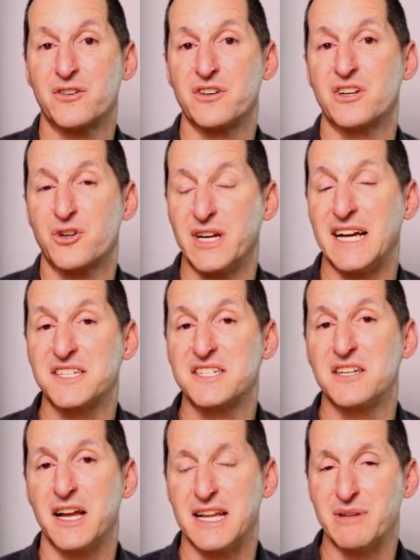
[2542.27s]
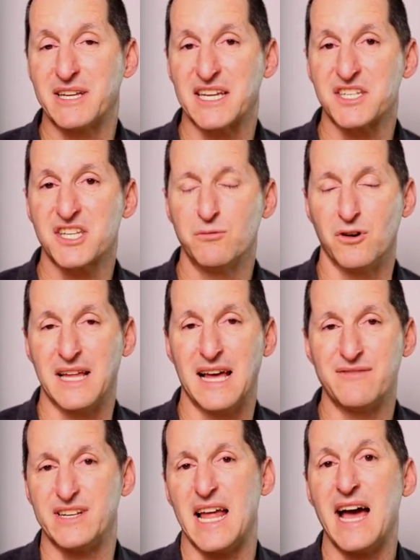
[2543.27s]
creates dynamic SQL. They have
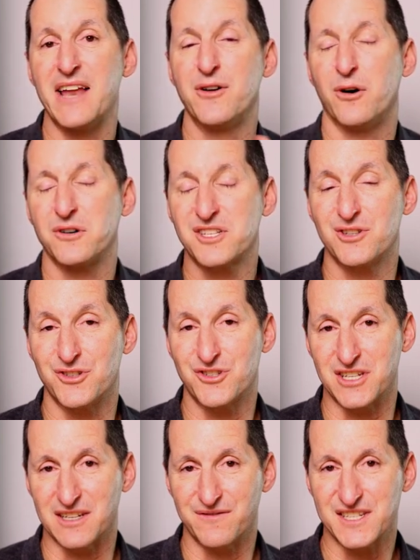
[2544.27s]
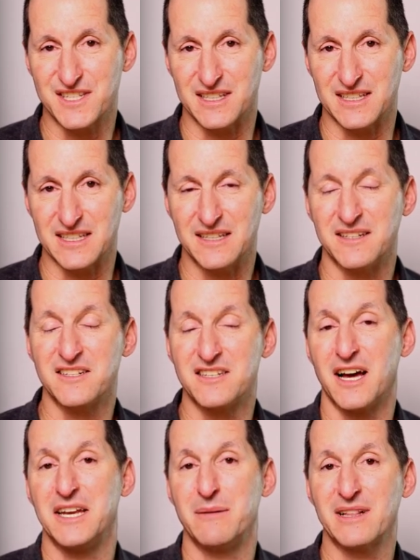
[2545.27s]
an ad hoc searching facility, and it
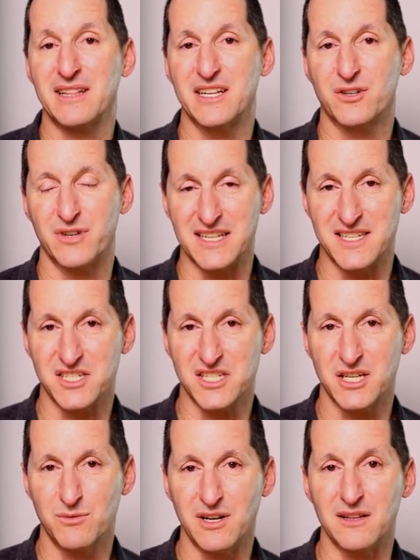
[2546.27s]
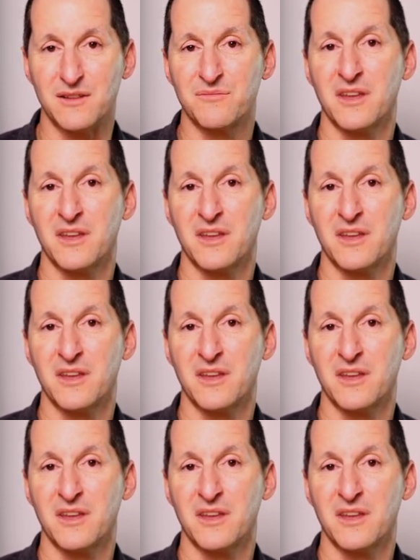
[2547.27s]
dynamically creates SQL.